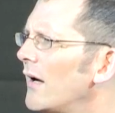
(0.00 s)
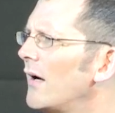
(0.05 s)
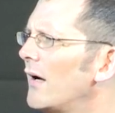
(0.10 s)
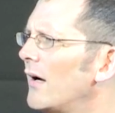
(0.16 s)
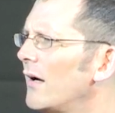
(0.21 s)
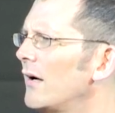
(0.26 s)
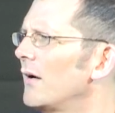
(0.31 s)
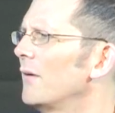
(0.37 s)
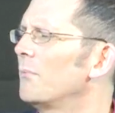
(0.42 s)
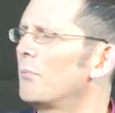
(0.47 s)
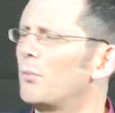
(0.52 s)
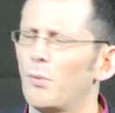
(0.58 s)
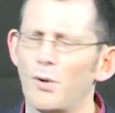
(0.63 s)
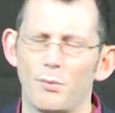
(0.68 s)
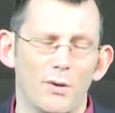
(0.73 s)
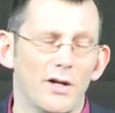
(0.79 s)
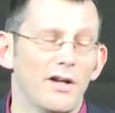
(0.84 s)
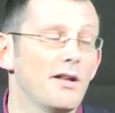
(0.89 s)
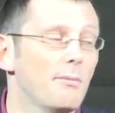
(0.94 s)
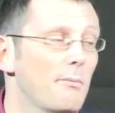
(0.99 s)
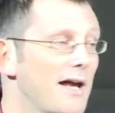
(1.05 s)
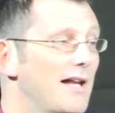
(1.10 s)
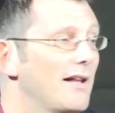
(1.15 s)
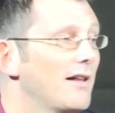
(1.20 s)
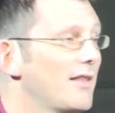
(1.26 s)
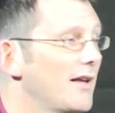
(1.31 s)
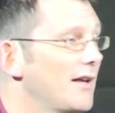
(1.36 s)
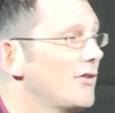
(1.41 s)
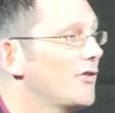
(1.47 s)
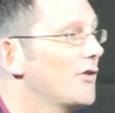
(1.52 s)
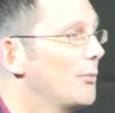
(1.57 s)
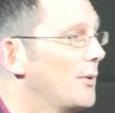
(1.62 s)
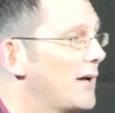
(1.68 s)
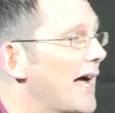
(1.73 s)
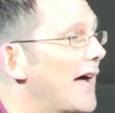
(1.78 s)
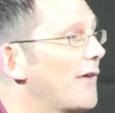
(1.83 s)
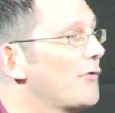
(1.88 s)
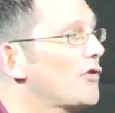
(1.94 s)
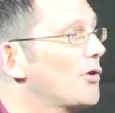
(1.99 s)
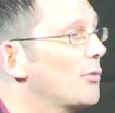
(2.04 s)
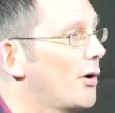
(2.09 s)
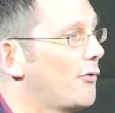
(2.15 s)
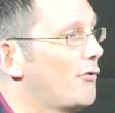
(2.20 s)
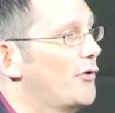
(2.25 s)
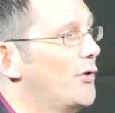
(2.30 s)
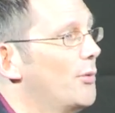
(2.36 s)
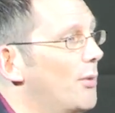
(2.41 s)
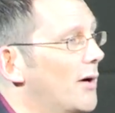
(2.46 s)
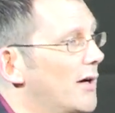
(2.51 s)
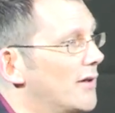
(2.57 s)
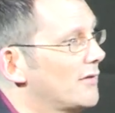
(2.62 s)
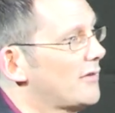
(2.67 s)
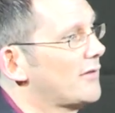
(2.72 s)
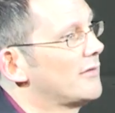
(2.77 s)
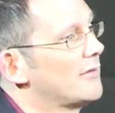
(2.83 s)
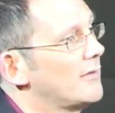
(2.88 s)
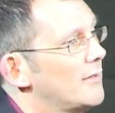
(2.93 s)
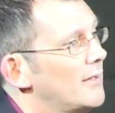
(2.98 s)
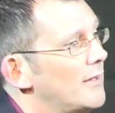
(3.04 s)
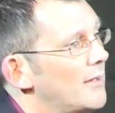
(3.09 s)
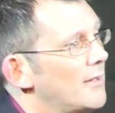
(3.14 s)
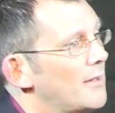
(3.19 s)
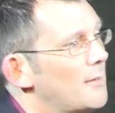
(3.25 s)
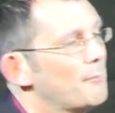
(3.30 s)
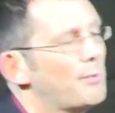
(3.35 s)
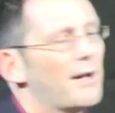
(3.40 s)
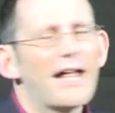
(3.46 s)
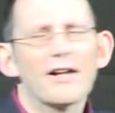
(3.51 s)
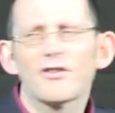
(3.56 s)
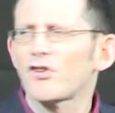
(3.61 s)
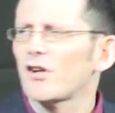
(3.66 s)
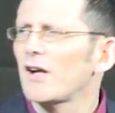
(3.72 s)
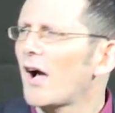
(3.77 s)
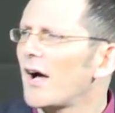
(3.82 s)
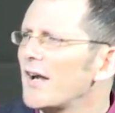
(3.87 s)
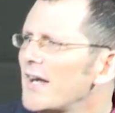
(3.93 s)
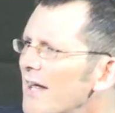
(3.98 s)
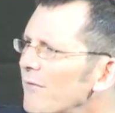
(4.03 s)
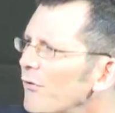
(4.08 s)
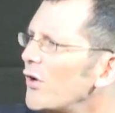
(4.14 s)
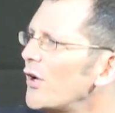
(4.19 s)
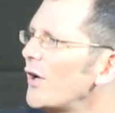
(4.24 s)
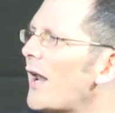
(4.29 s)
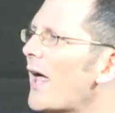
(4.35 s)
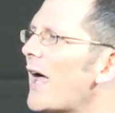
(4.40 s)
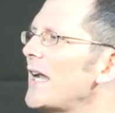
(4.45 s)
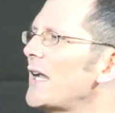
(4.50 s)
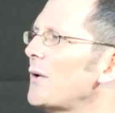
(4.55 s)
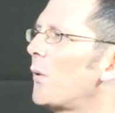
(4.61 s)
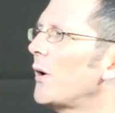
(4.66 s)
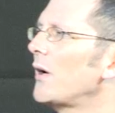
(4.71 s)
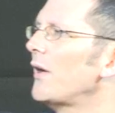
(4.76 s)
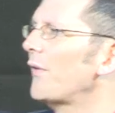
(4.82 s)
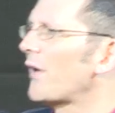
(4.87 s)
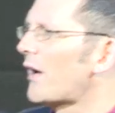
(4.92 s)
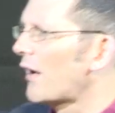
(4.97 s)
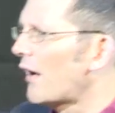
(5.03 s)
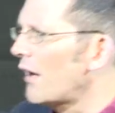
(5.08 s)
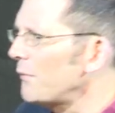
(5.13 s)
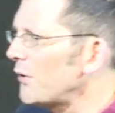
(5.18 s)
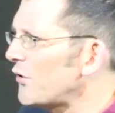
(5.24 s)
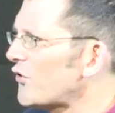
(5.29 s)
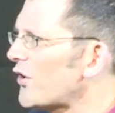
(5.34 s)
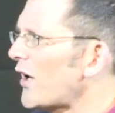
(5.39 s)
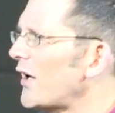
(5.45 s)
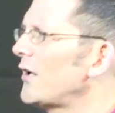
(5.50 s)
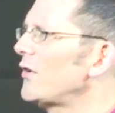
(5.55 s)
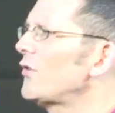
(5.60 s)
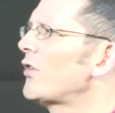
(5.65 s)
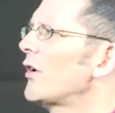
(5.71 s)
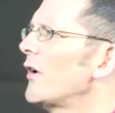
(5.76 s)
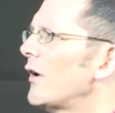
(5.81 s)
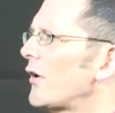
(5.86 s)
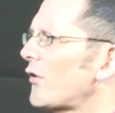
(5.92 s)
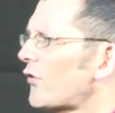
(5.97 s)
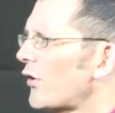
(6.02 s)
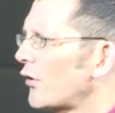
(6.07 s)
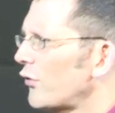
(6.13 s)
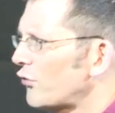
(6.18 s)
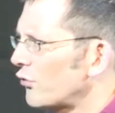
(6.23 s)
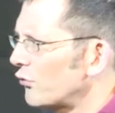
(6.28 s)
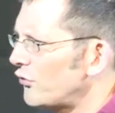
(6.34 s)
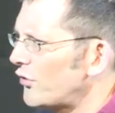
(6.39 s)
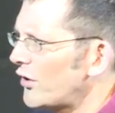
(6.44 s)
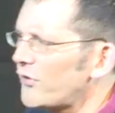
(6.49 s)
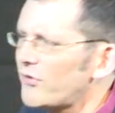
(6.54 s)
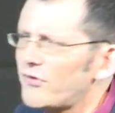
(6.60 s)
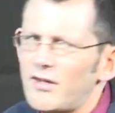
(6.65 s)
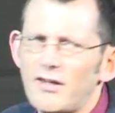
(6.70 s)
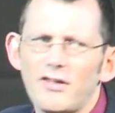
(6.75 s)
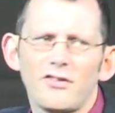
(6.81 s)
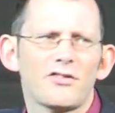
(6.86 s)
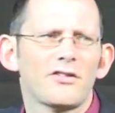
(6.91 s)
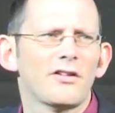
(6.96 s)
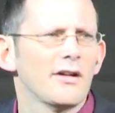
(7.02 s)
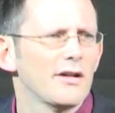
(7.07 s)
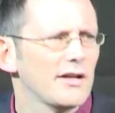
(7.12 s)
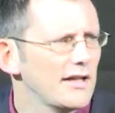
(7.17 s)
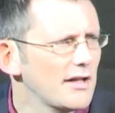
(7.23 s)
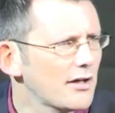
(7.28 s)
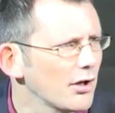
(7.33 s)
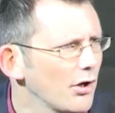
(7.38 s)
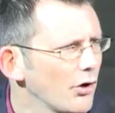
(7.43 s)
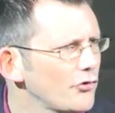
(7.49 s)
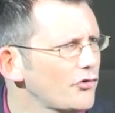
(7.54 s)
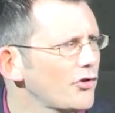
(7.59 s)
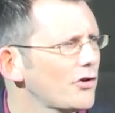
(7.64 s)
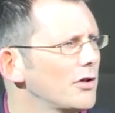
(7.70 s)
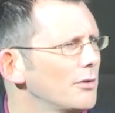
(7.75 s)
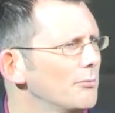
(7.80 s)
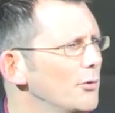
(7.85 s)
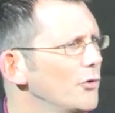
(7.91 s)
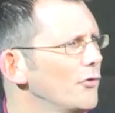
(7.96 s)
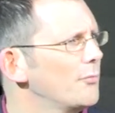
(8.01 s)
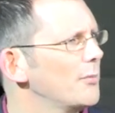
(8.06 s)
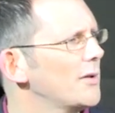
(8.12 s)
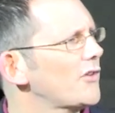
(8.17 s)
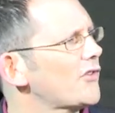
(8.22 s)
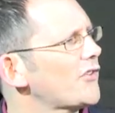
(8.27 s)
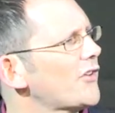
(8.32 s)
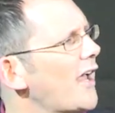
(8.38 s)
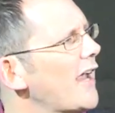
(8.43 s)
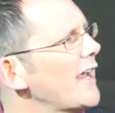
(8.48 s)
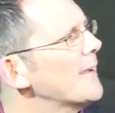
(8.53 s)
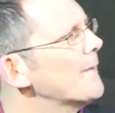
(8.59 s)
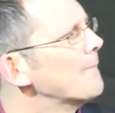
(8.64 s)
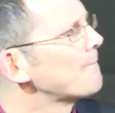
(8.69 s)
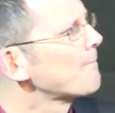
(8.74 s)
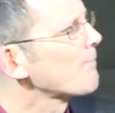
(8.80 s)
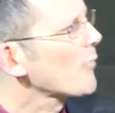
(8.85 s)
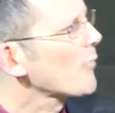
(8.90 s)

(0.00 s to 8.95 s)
uh, one of the main things that we have to offer the world. But actually, I never heard anyone in the climate change, social justice, ecological movement say,